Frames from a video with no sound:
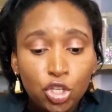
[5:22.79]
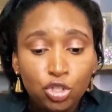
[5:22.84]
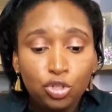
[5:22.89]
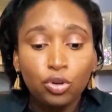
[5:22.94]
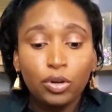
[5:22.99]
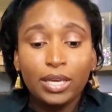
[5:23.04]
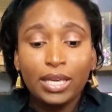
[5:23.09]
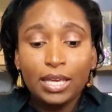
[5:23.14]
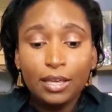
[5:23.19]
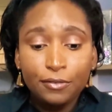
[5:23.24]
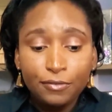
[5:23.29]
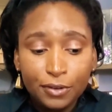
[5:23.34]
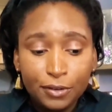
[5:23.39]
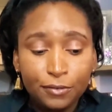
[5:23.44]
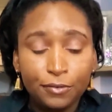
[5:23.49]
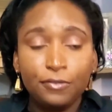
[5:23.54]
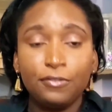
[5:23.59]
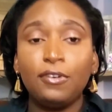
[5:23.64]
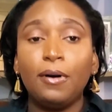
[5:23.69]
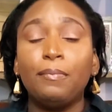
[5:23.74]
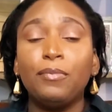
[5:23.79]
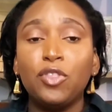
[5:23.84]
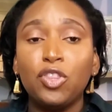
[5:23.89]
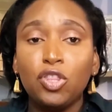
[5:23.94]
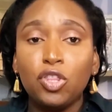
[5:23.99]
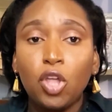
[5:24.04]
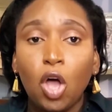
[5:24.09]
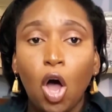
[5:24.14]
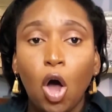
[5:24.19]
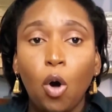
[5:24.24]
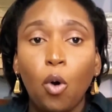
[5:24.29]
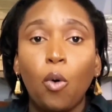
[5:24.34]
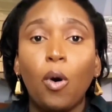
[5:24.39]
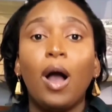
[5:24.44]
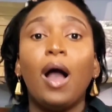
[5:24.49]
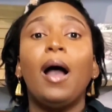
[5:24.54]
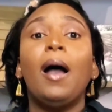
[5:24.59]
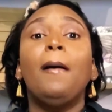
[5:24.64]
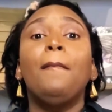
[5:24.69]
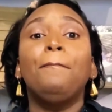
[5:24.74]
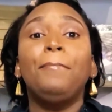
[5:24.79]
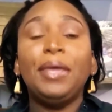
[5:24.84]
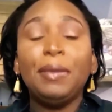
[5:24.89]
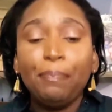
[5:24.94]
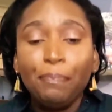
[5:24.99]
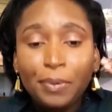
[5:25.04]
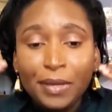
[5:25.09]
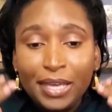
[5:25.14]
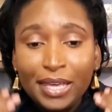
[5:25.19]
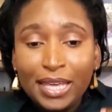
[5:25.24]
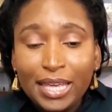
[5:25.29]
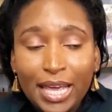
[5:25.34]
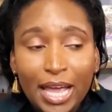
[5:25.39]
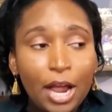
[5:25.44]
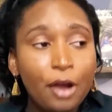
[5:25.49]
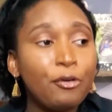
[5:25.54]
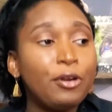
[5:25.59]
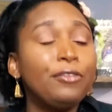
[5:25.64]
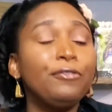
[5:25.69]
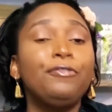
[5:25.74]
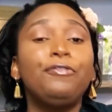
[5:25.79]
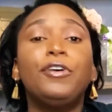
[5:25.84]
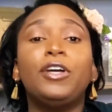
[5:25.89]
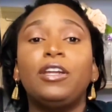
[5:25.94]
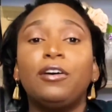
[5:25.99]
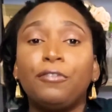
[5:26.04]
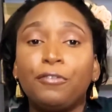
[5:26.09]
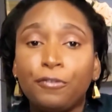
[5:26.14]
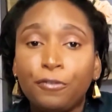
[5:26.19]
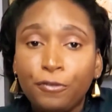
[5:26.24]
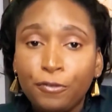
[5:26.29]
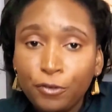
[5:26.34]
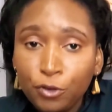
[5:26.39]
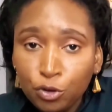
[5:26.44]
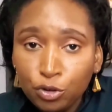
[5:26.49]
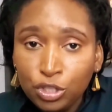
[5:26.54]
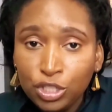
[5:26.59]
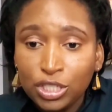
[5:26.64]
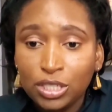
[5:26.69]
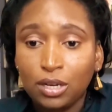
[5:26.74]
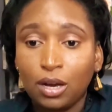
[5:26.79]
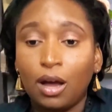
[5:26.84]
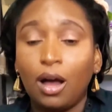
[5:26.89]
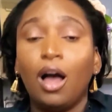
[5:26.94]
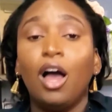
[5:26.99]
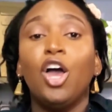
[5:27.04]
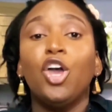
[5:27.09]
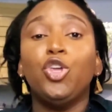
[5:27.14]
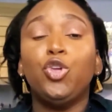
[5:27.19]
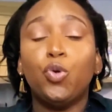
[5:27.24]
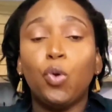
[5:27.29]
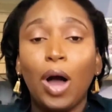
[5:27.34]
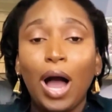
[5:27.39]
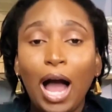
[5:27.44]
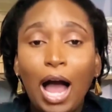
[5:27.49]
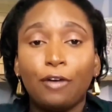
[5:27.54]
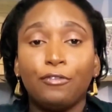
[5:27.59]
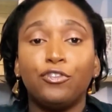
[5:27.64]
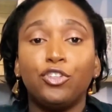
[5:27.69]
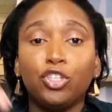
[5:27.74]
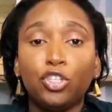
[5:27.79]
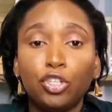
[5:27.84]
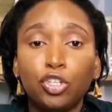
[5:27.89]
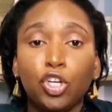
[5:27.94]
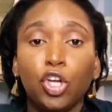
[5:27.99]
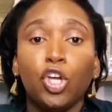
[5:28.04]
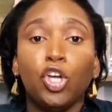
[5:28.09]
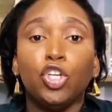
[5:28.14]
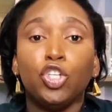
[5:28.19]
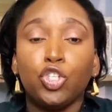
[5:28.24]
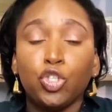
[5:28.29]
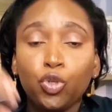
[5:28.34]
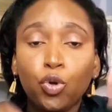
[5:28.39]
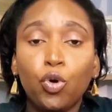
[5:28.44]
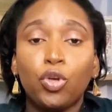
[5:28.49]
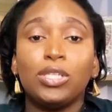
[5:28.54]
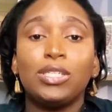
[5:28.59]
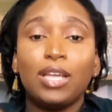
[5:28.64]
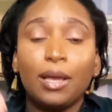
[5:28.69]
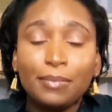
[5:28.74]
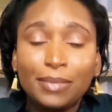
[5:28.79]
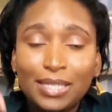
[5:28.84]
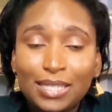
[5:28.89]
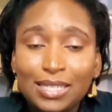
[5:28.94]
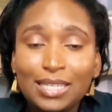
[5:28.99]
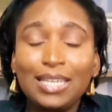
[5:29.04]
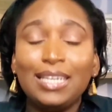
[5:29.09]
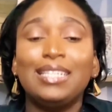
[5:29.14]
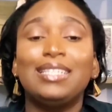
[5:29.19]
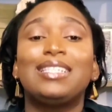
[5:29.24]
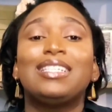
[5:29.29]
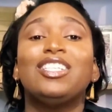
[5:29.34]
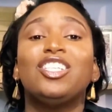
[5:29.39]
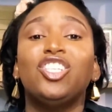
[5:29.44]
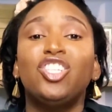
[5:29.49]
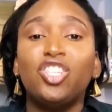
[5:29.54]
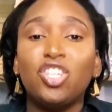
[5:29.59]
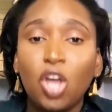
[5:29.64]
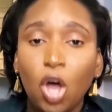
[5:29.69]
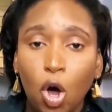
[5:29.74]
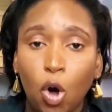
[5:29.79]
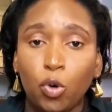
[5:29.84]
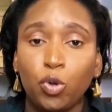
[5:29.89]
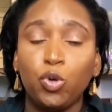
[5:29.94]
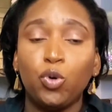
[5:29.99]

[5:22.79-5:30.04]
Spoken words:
So even from now, preparing for the future, you have to sow some seeds now.